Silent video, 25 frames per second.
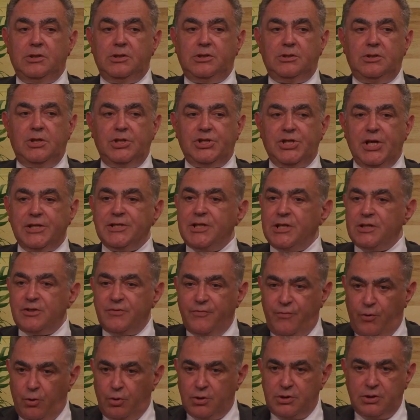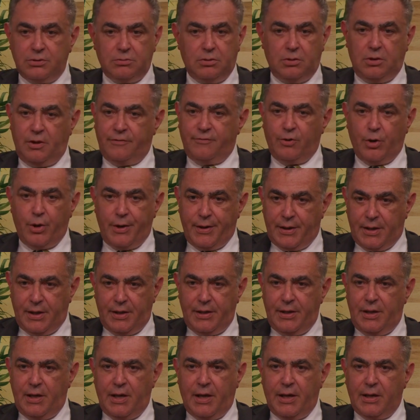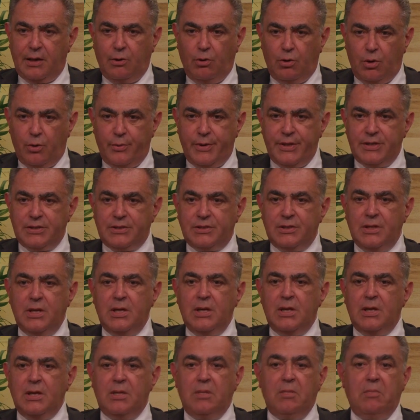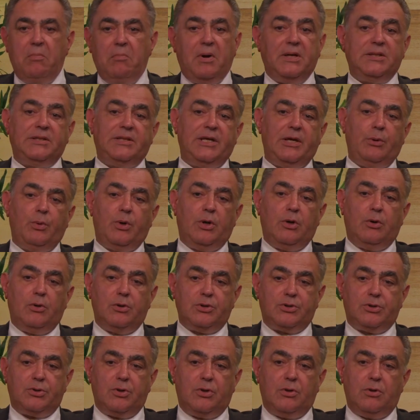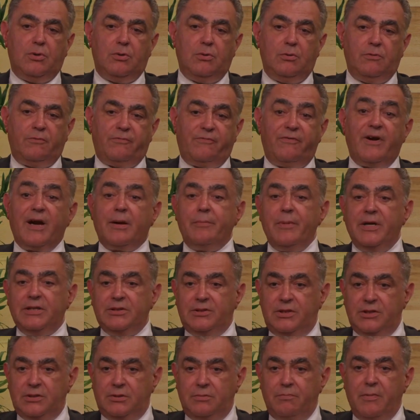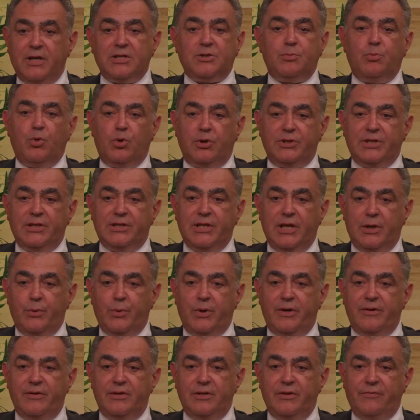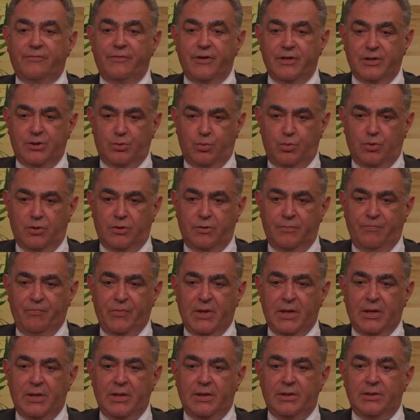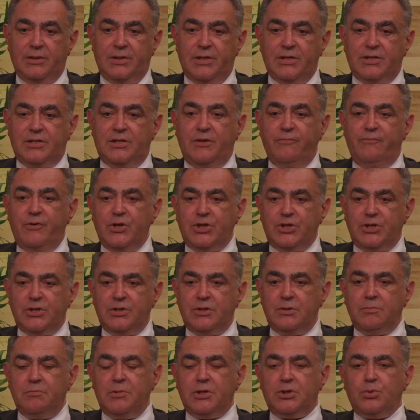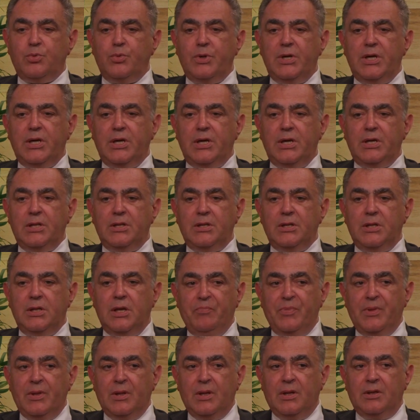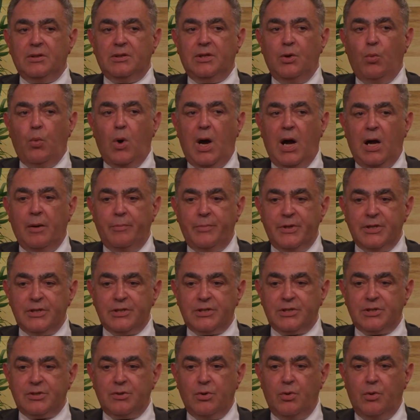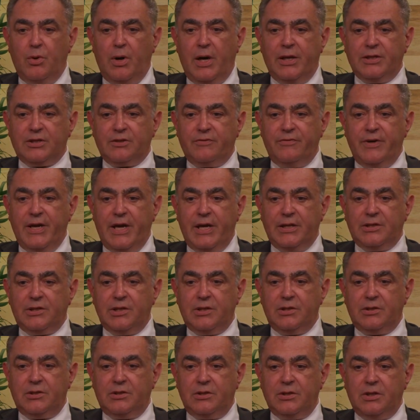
The Chechens fought heroically, like always, but they were also fragmented, much more than they were in the First War. This division between the Wahhabists, who had created